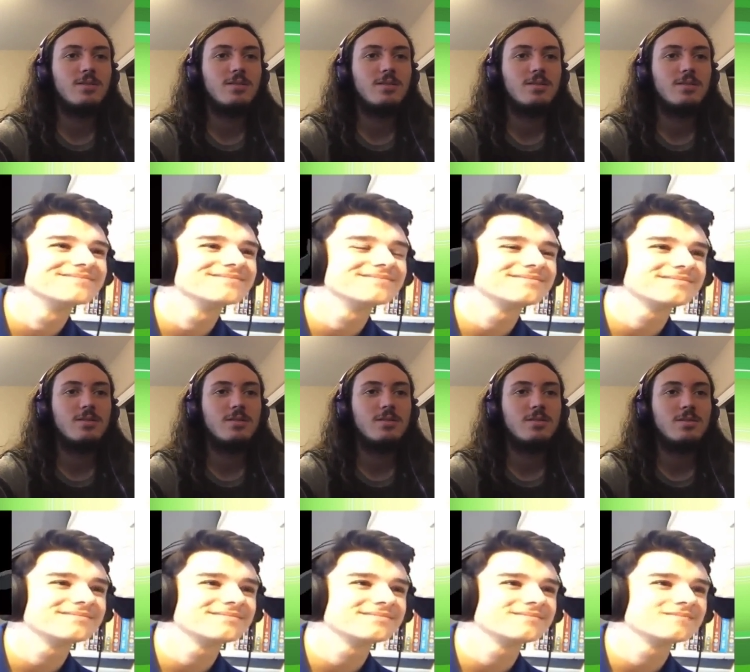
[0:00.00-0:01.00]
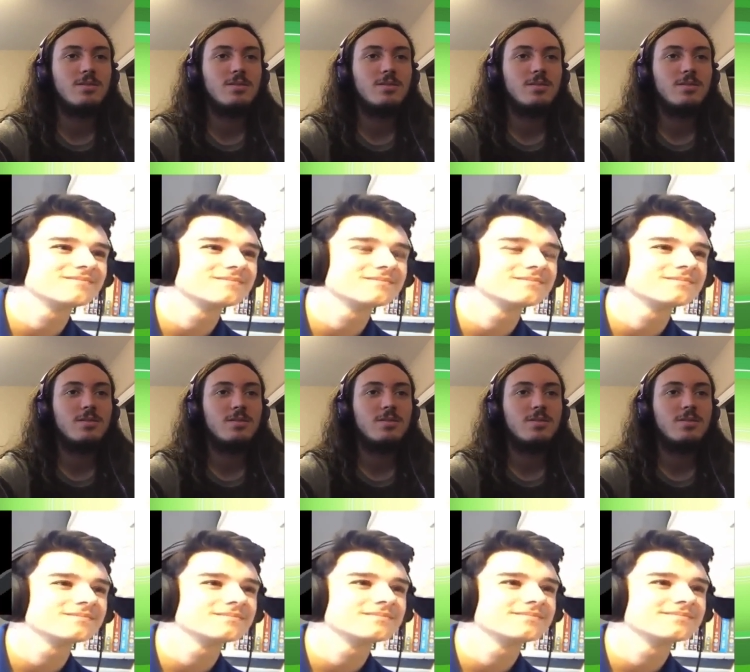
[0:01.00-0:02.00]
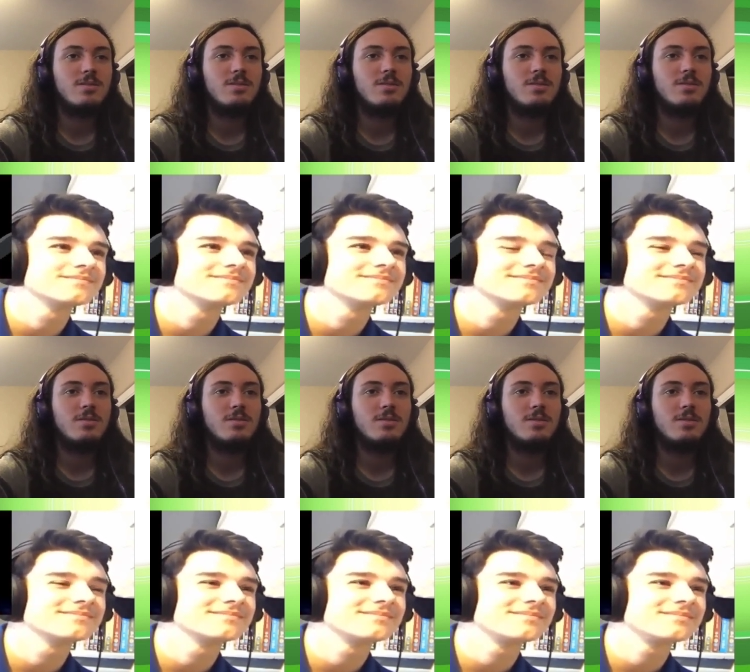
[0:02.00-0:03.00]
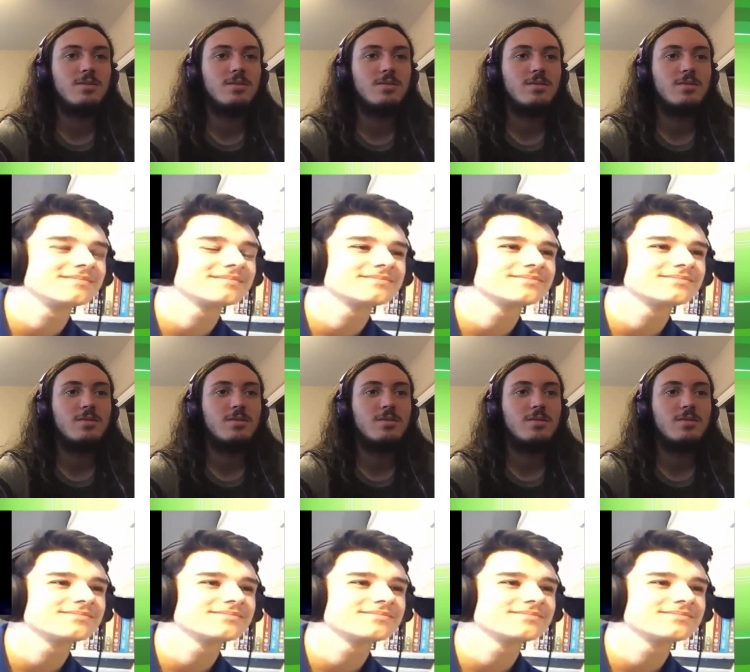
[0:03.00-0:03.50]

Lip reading: No one is speaking in this clip.